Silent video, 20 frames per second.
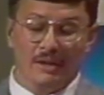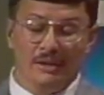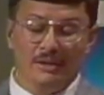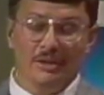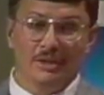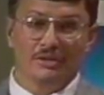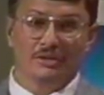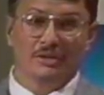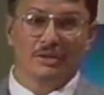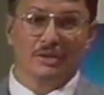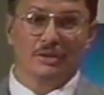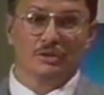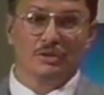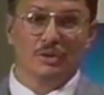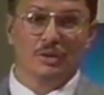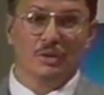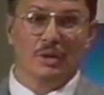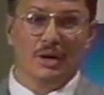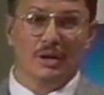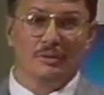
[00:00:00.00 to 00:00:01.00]
An additional
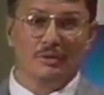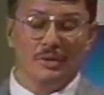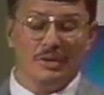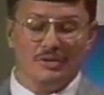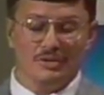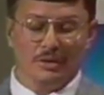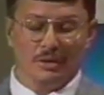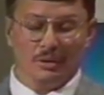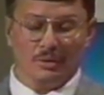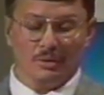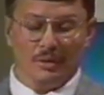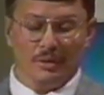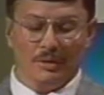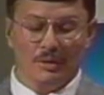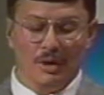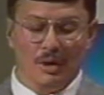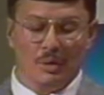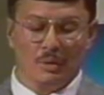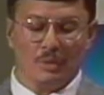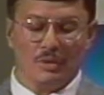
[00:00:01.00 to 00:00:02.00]
200
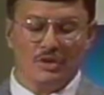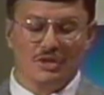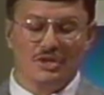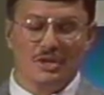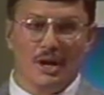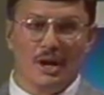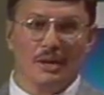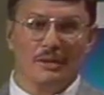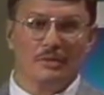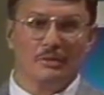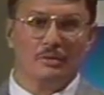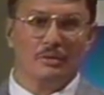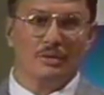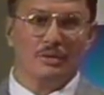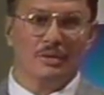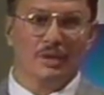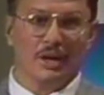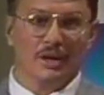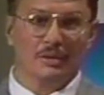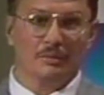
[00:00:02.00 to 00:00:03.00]
children were shot through
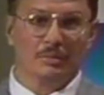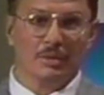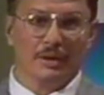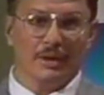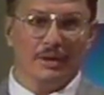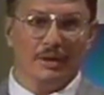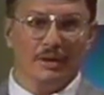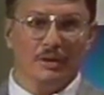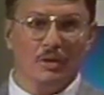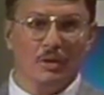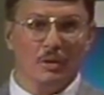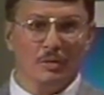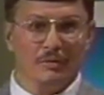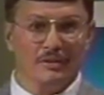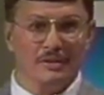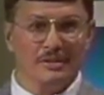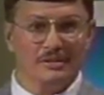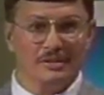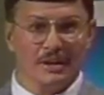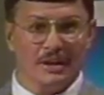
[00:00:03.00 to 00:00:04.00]
gunplay
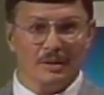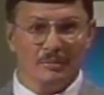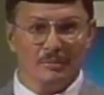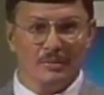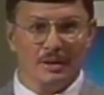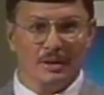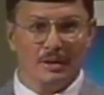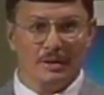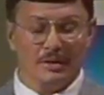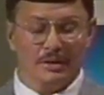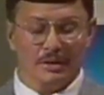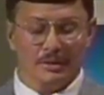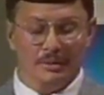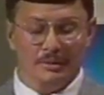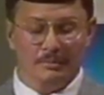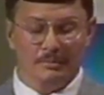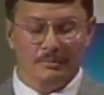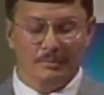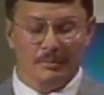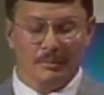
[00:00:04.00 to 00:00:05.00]
over the same
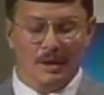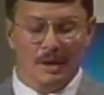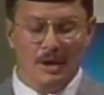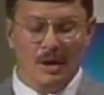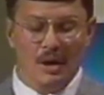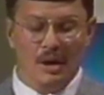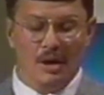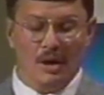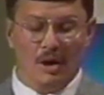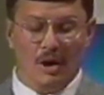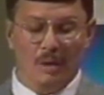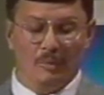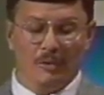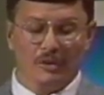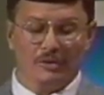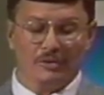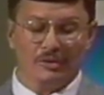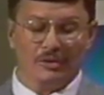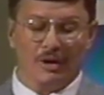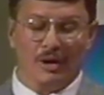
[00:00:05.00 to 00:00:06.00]
period.
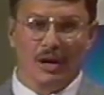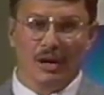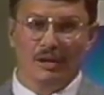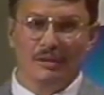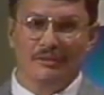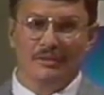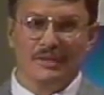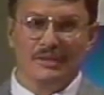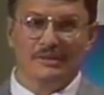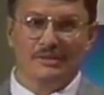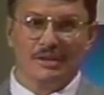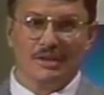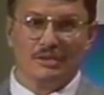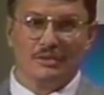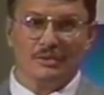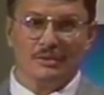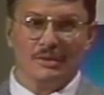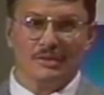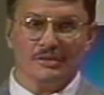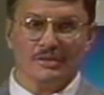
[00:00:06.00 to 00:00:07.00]
Almost all of these
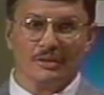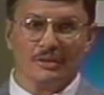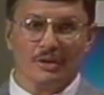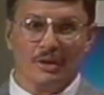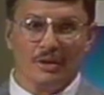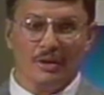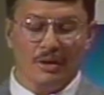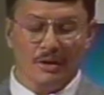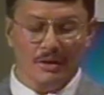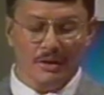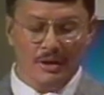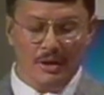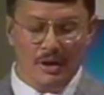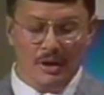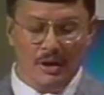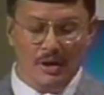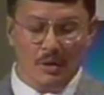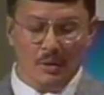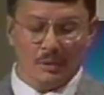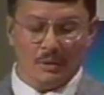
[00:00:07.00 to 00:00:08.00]
injuries occurred
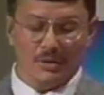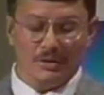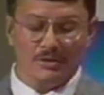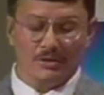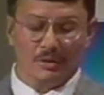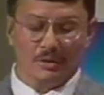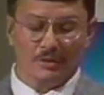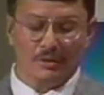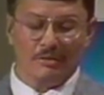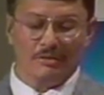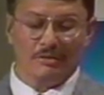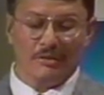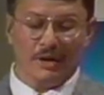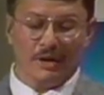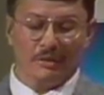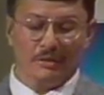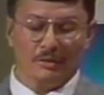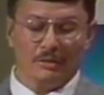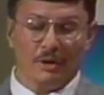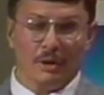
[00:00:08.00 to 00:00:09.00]
when children
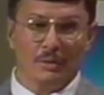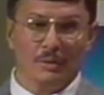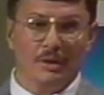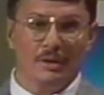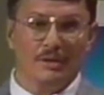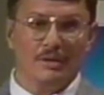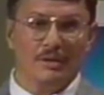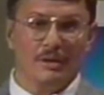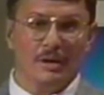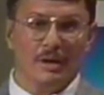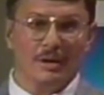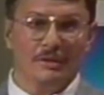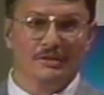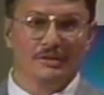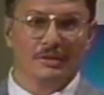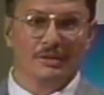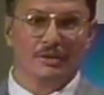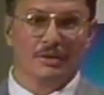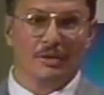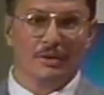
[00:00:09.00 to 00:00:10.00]
found loaded,
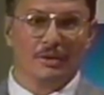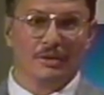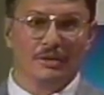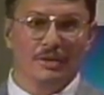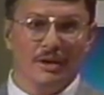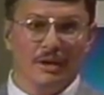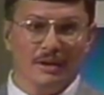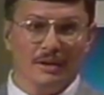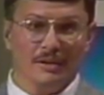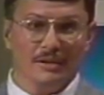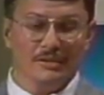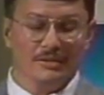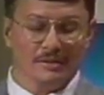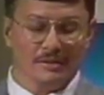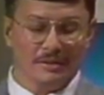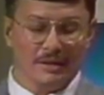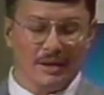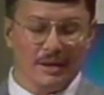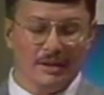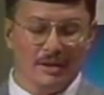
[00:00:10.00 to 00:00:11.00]
unsecured
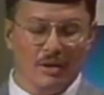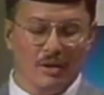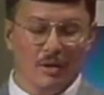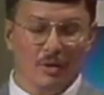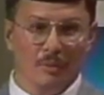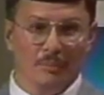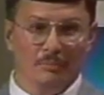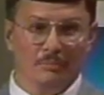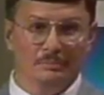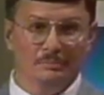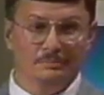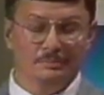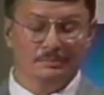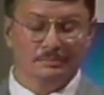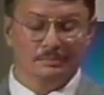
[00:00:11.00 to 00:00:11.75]
guns at home.